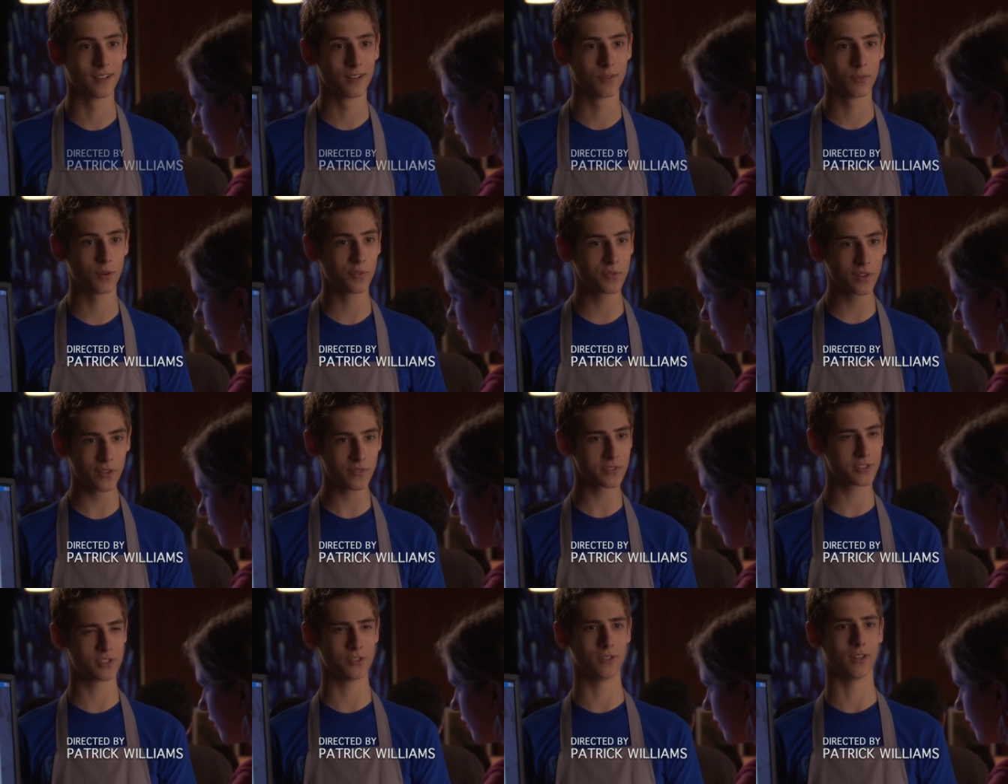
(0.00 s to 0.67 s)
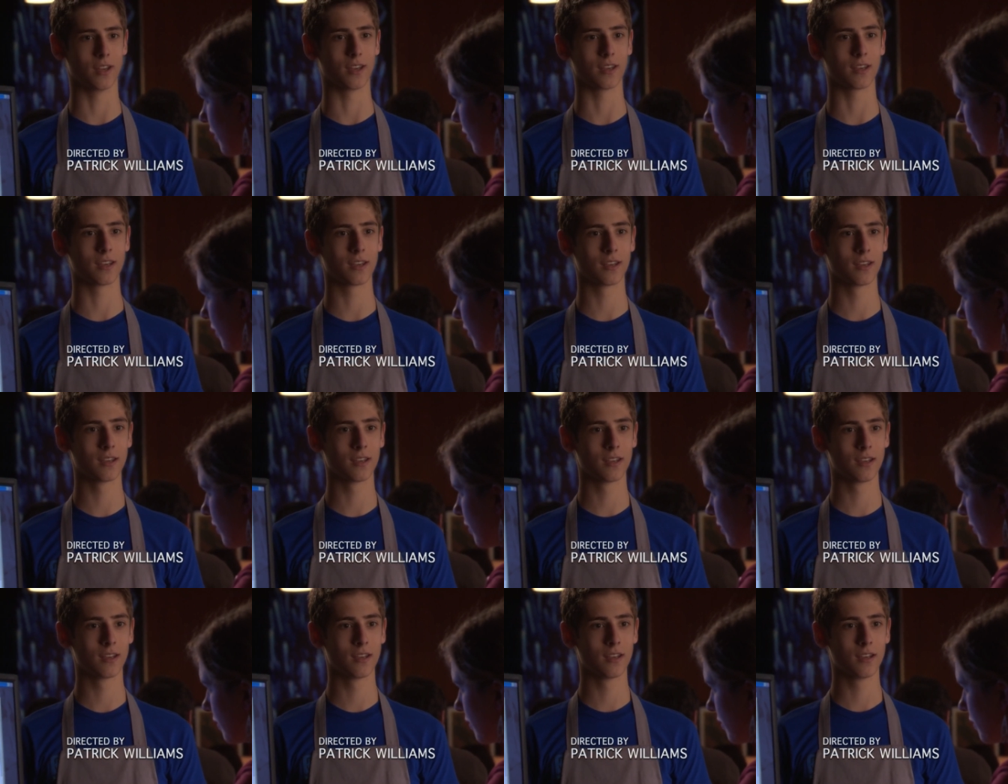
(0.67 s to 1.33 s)
What flavors do you like?
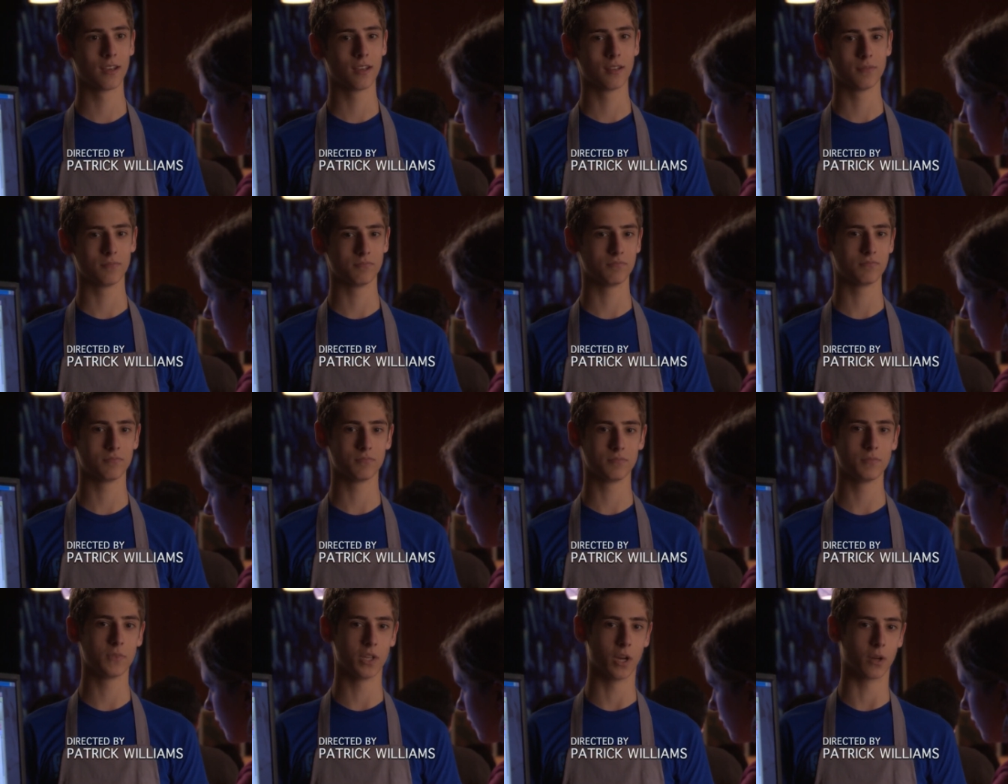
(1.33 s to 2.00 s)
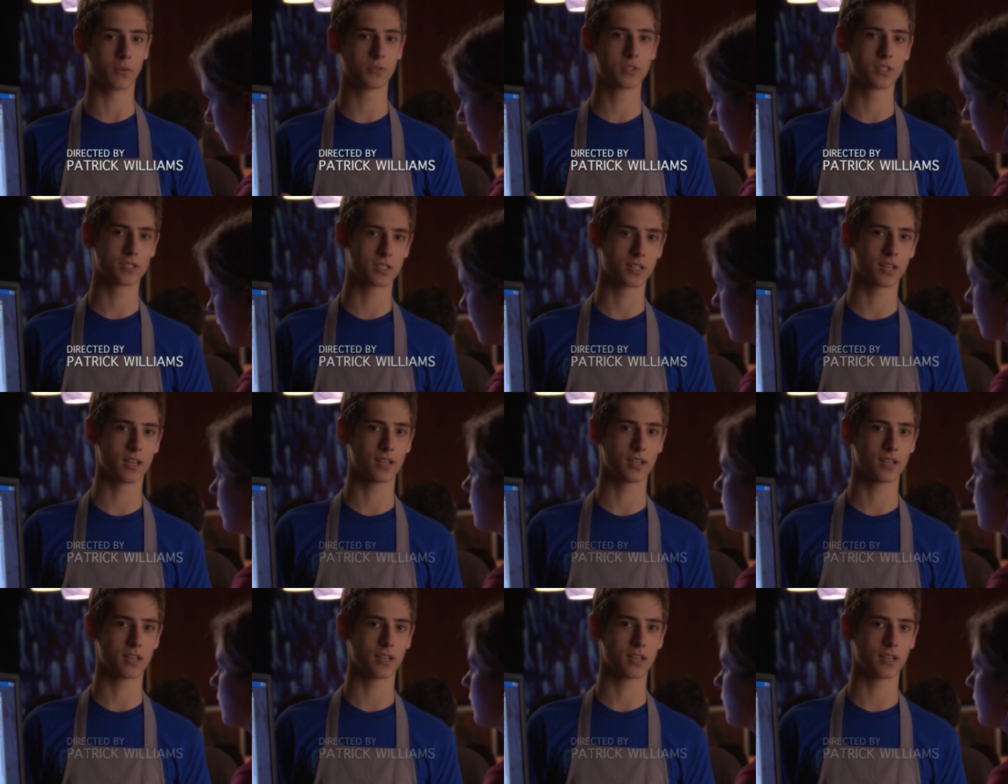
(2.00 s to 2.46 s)
You know, just in